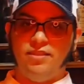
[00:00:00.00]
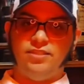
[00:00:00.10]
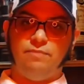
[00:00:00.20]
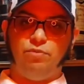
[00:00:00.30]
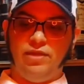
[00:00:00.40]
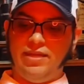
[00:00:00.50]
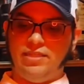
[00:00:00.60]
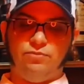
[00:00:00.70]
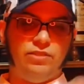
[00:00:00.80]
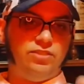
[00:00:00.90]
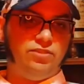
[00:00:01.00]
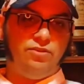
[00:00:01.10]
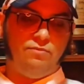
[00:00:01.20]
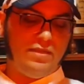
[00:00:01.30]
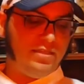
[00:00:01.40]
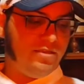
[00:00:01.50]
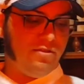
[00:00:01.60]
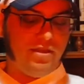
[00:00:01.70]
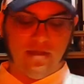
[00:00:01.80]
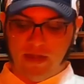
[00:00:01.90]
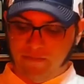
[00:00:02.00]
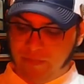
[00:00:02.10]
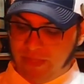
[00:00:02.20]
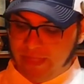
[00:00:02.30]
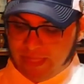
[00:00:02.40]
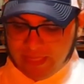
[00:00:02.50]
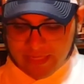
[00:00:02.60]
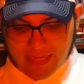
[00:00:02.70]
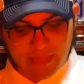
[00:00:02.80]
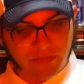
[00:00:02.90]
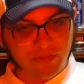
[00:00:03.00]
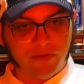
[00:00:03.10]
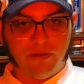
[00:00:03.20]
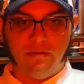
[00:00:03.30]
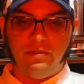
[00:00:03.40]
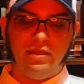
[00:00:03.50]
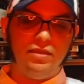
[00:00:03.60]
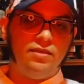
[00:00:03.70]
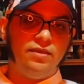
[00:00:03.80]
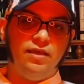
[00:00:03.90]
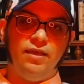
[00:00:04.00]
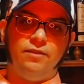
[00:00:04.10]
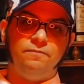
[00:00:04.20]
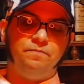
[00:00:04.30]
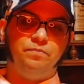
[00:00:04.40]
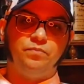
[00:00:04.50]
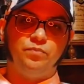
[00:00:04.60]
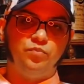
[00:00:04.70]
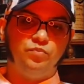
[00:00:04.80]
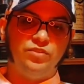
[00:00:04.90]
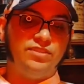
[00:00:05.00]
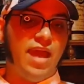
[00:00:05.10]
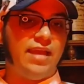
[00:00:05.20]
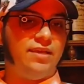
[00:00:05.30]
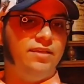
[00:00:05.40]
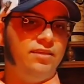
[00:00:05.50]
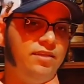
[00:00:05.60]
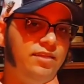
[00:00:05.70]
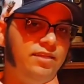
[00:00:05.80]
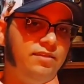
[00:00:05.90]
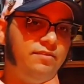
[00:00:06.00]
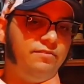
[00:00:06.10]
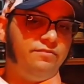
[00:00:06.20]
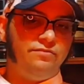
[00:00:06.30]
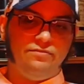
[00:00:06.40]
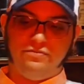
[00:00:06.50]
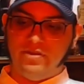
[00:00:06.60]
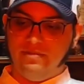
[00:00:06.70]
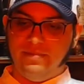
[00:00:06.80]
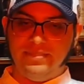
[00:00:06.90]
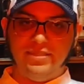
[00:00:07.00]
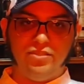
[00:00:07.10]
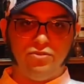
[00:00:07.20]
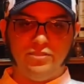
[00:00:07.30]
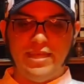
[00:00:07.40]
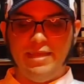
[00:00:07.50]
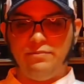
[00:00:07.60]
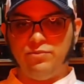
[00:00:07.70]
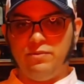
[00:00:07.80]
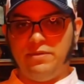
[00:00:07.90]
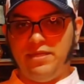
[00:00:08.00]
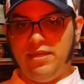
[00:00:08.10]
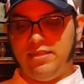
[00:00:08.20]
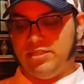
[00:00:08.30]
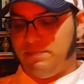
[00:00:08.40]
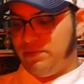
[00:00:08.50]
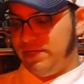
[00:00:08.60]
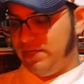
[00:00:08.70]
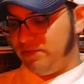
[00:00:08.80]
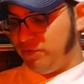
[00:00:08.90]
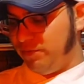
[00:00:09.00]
the chapulines, which, you know, in Mexico they're a gastronomic snack from ancestral times. We've been eating chapulines for